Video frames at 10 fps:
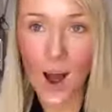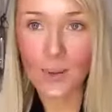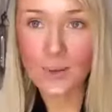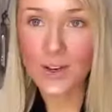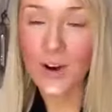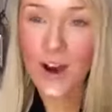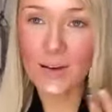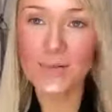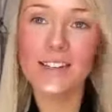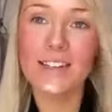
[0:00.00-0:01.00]
I'm sorry,
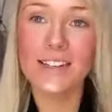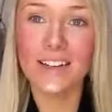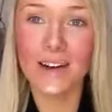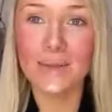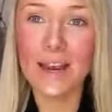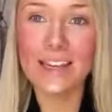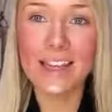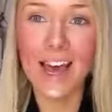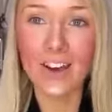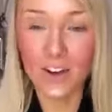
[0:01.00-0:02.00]
I'm just
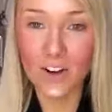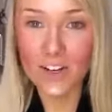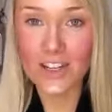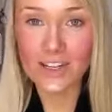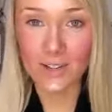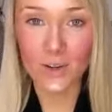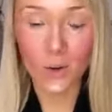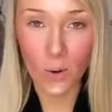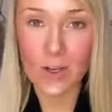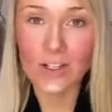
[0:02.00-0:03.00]
amazed at how cute this
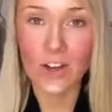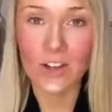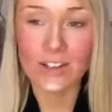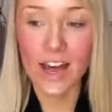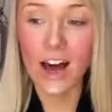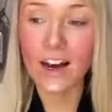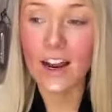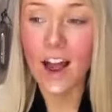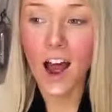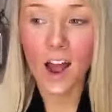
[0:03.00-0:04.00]
look always turns
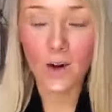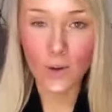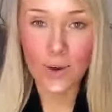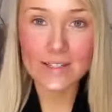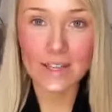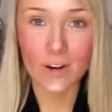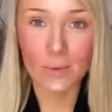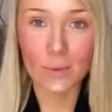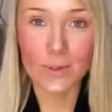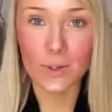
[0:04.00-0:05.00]
out. I always get
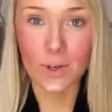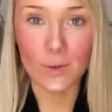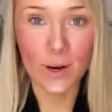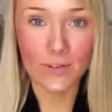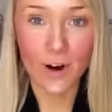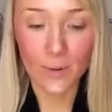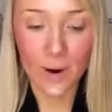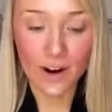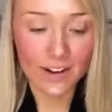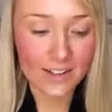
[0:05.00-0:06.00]
compliments on it whenever I
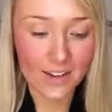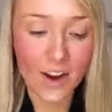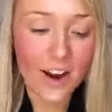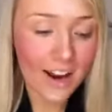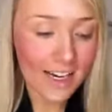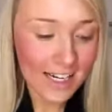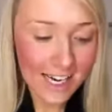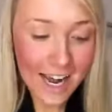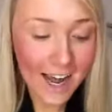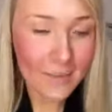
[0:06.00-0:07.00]
wear it, so
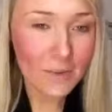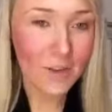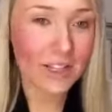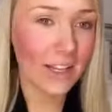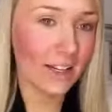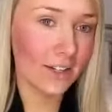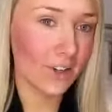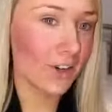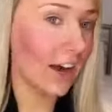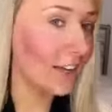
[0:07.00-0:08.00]
I'm just excited to
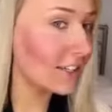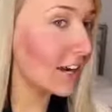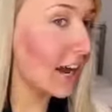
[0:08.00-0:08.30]
show you guys.